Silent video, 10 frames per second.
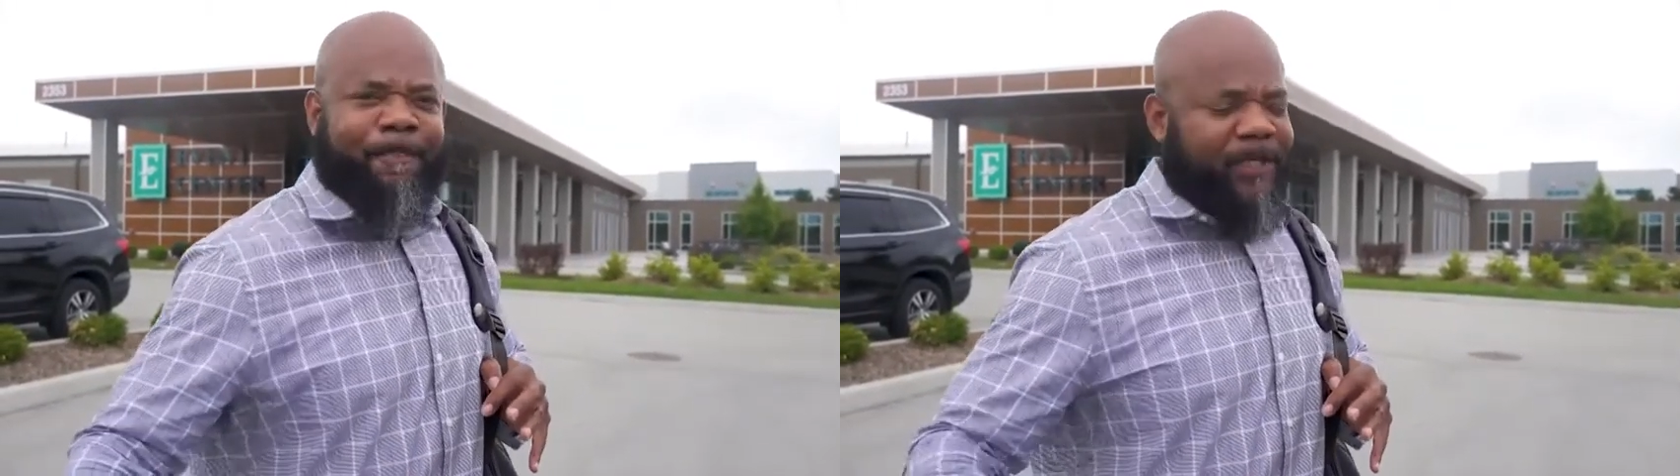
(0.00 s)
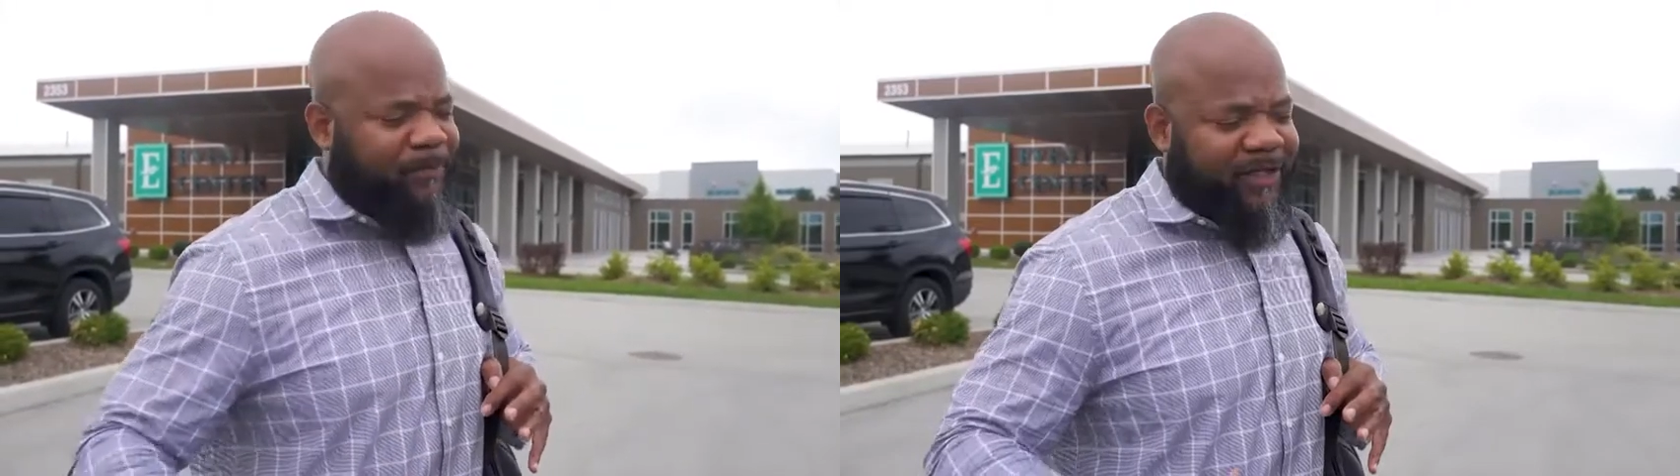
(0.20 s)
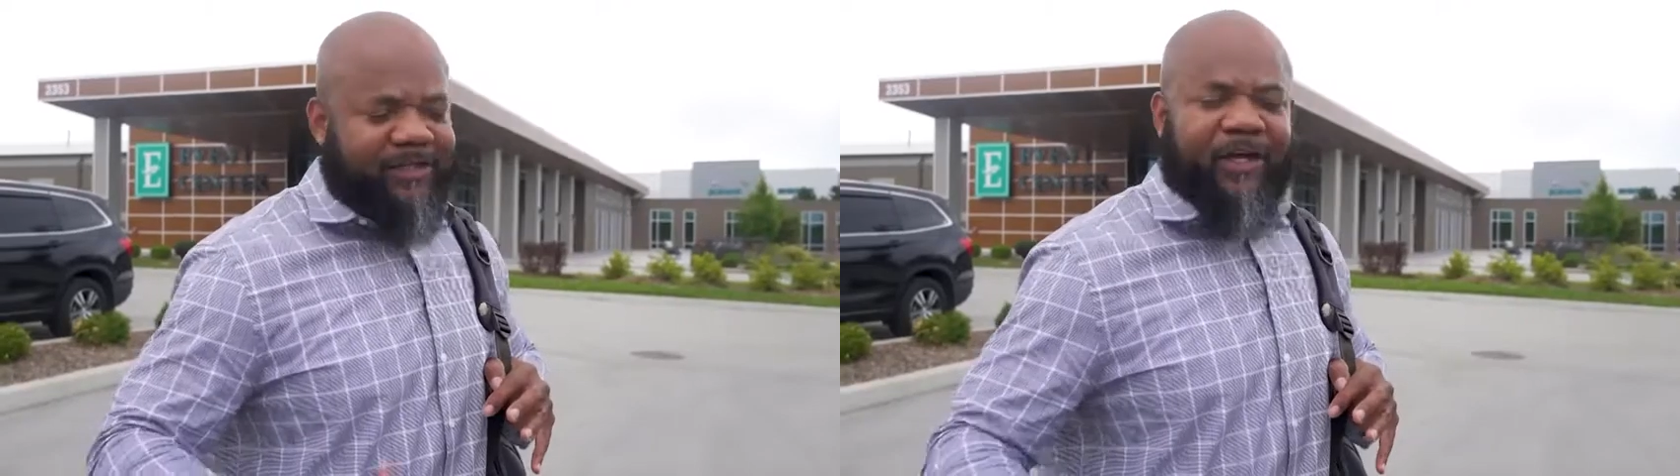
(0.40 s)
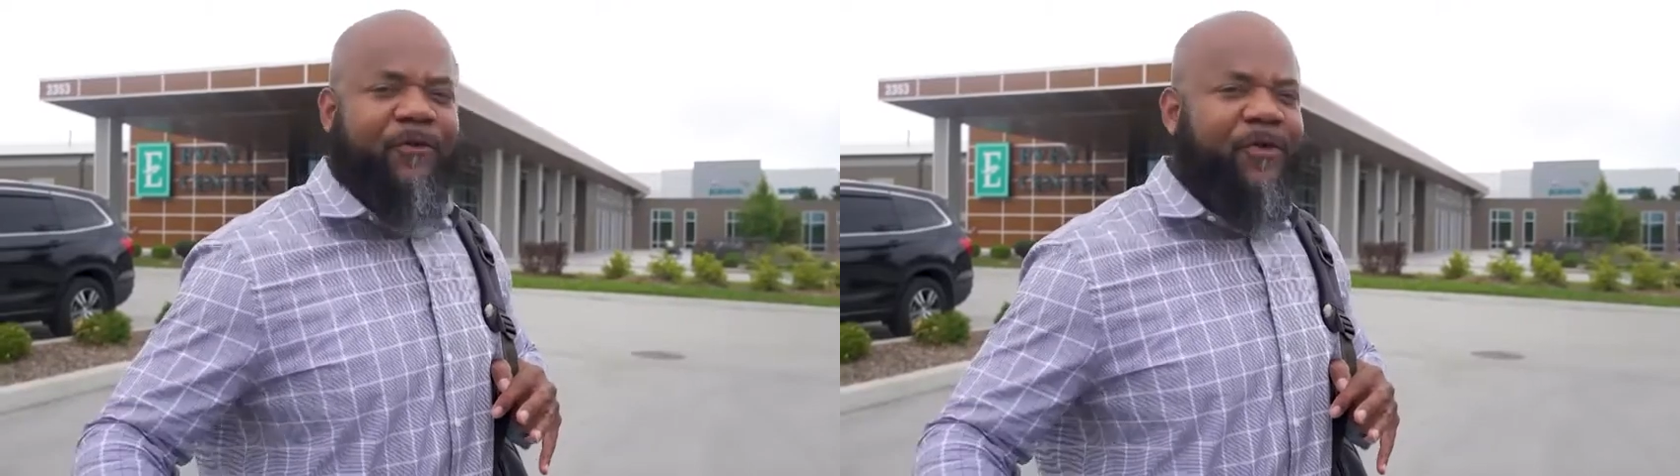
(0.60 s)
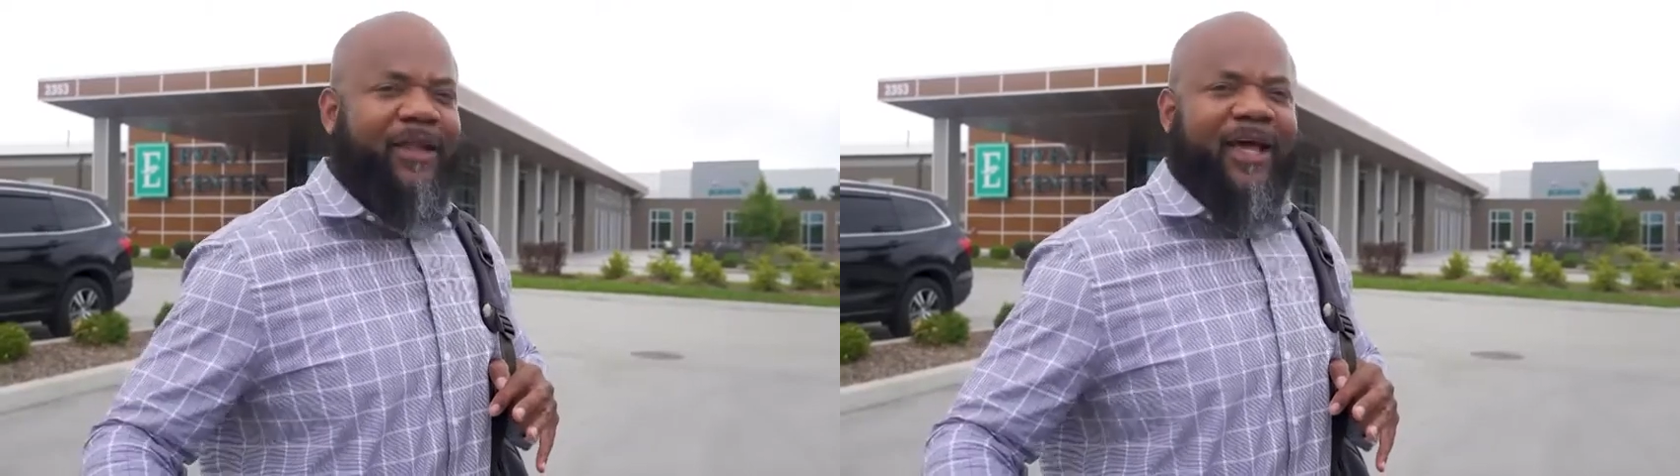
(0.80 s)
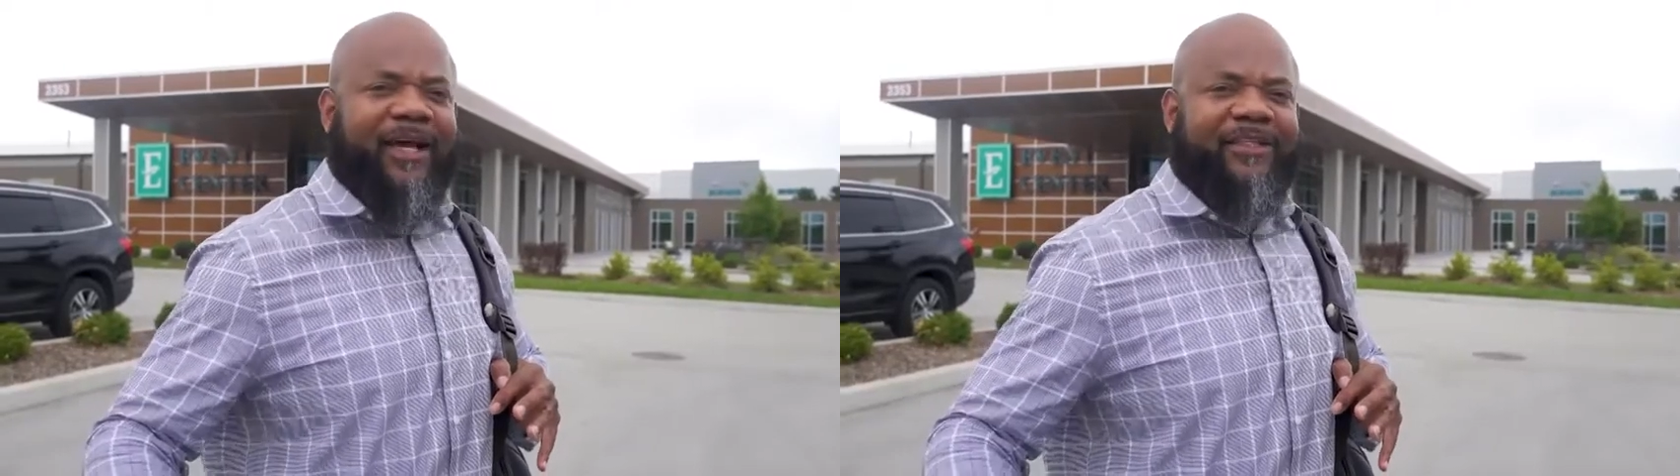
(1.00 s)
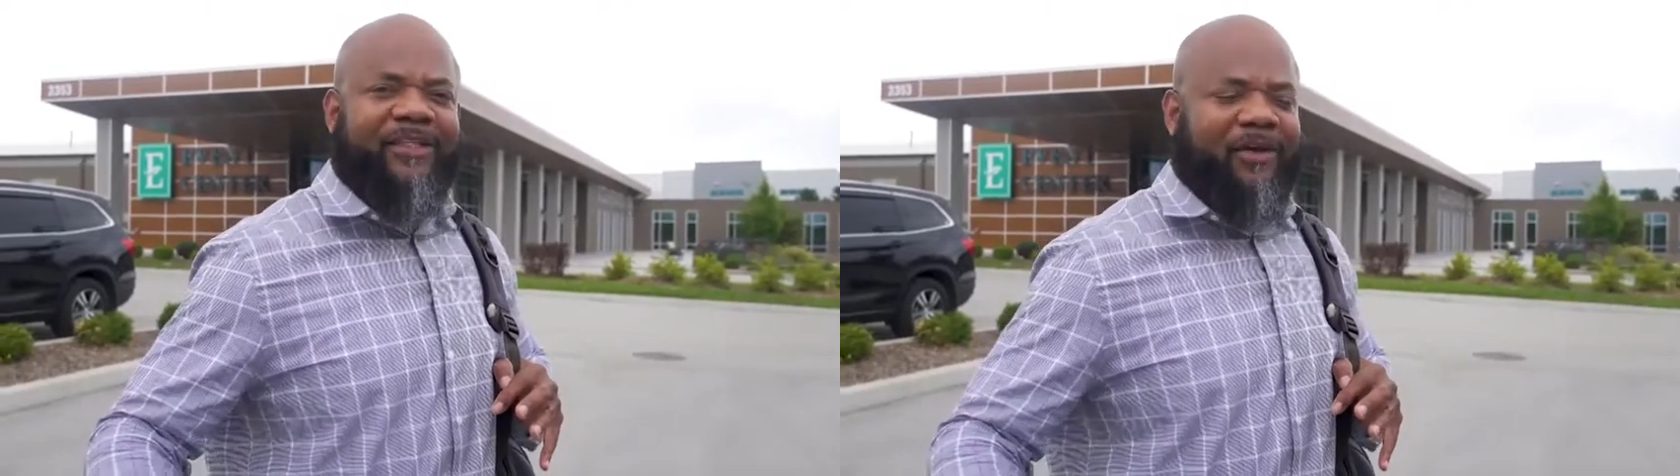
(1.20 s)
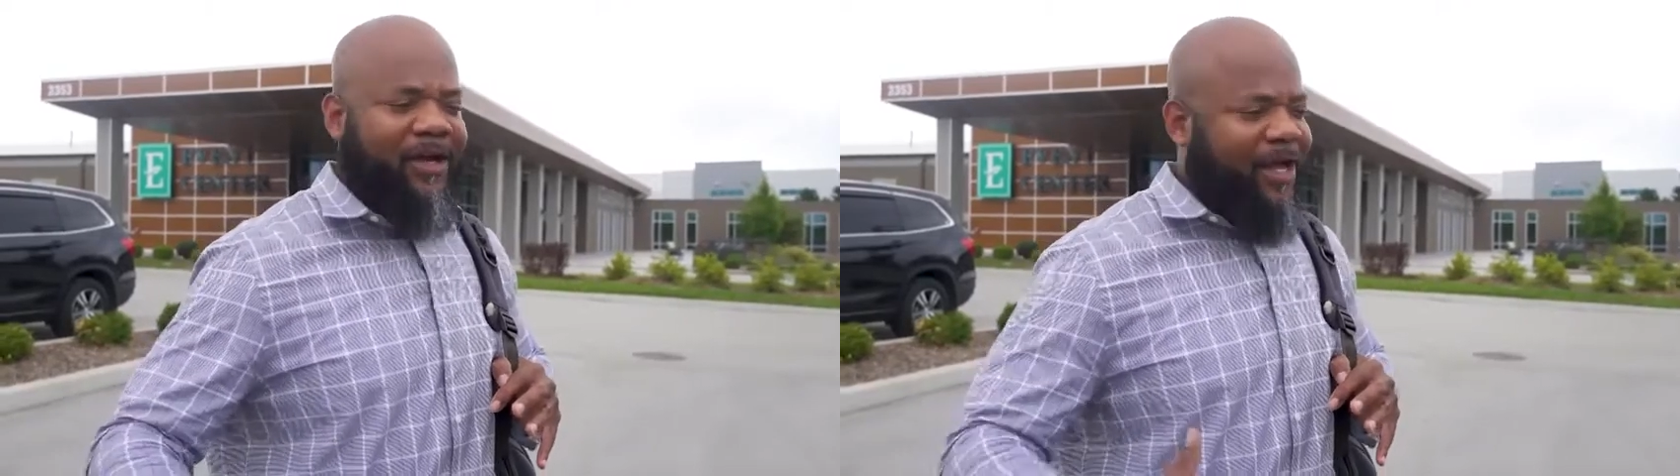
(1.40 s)
It's been a tough year last
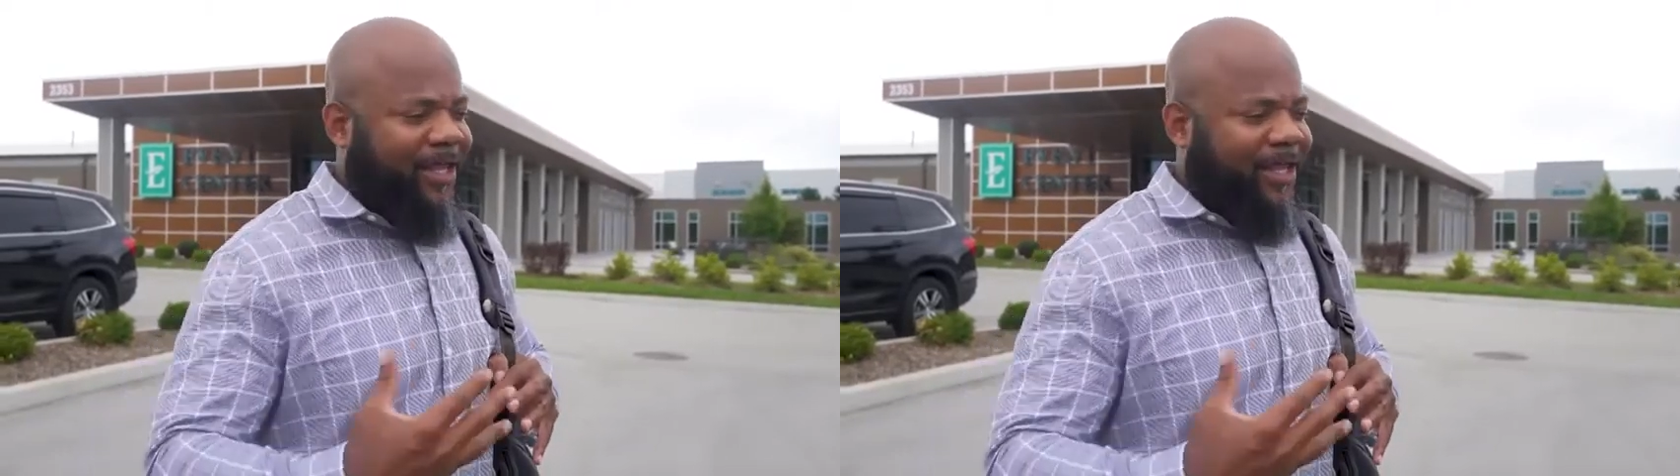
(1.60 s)
year.